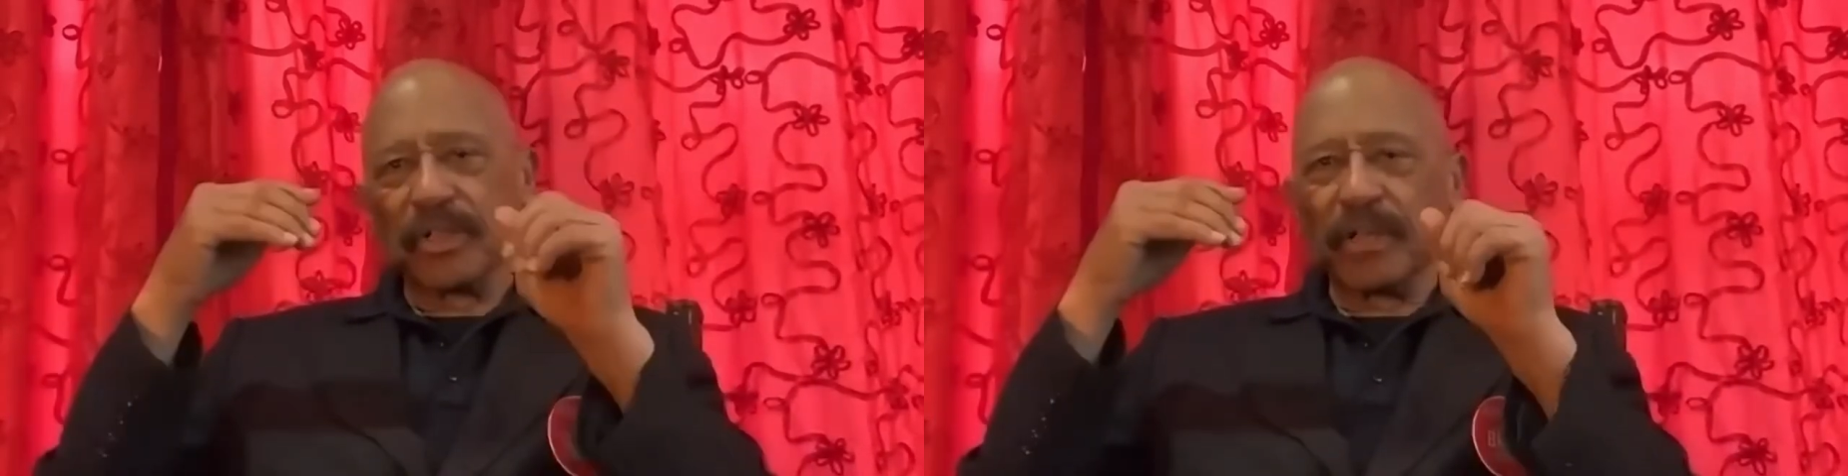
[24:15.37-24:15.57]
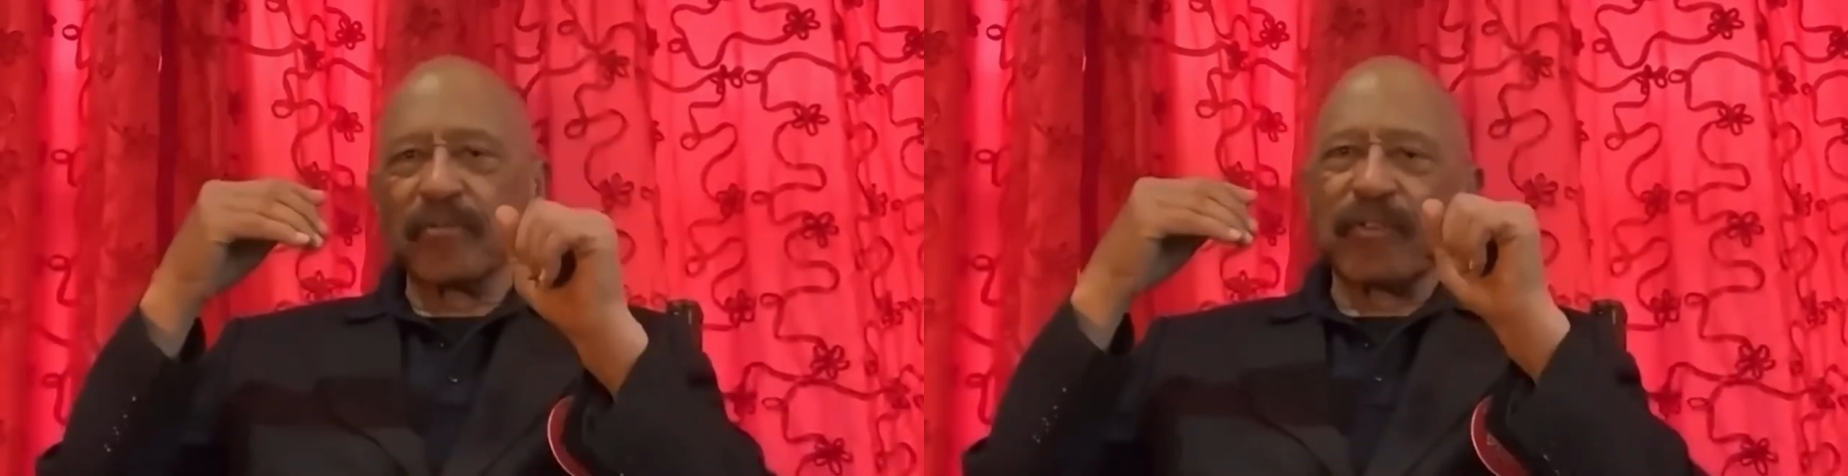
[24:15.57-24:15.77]

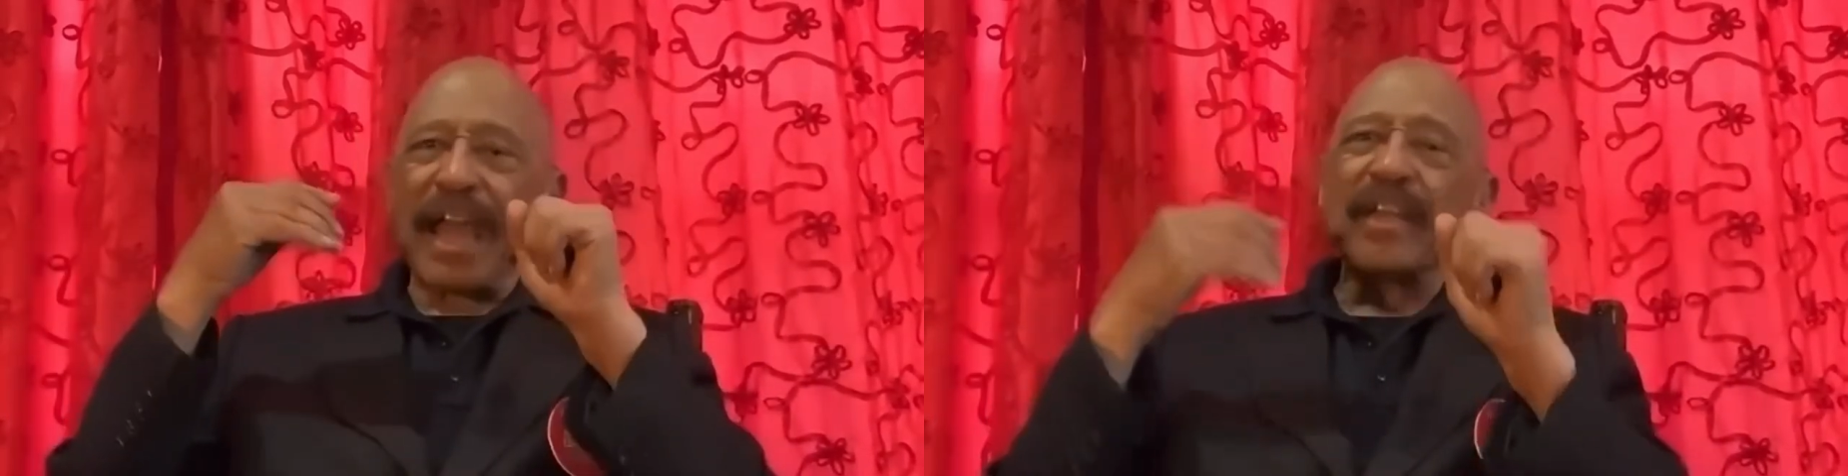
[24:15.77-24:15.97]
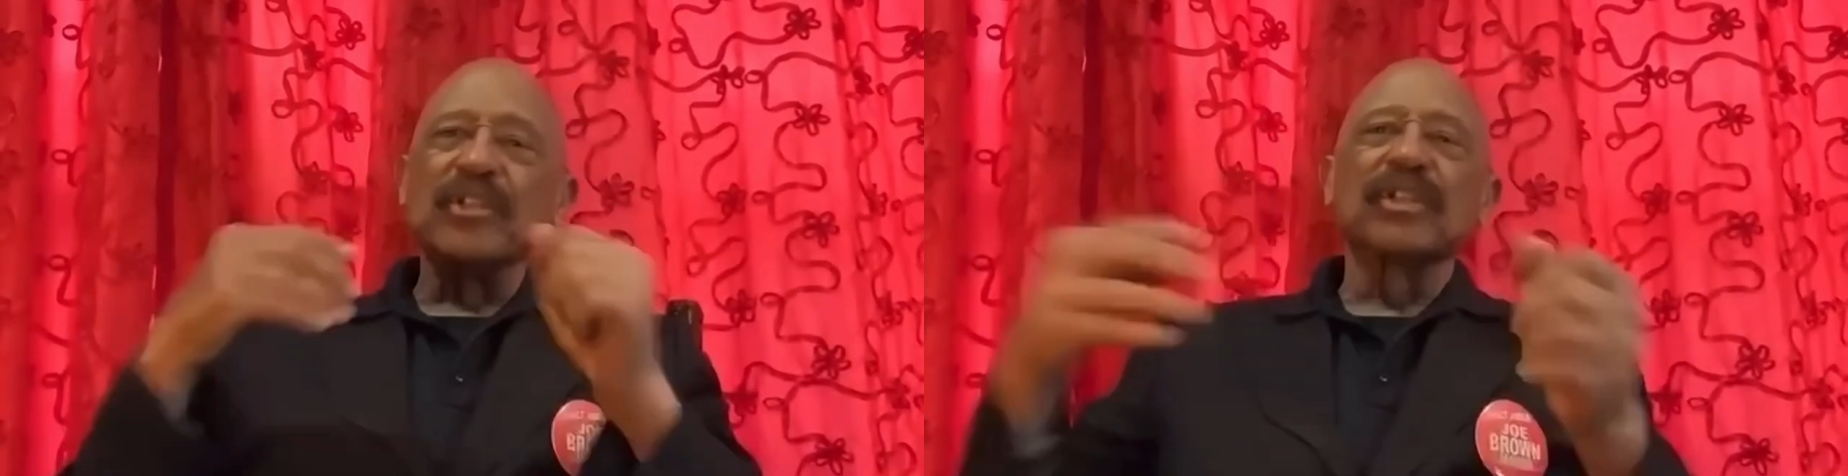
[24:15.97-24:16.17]
and
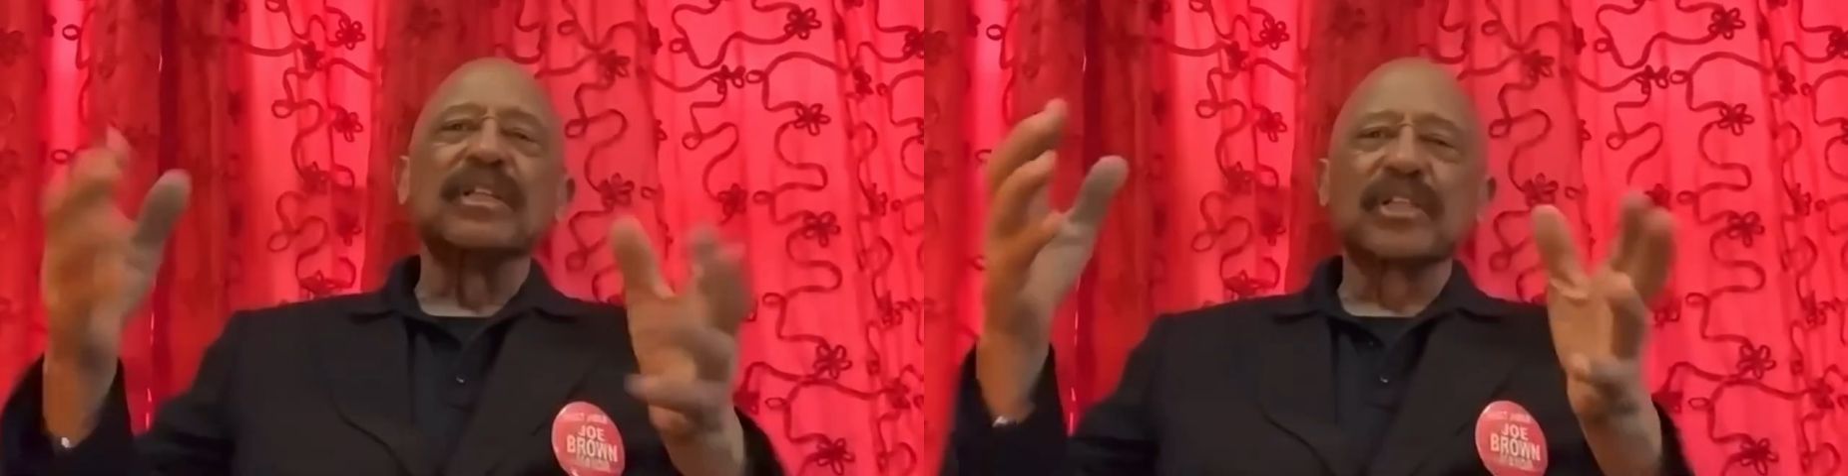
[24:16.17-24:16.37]
fashion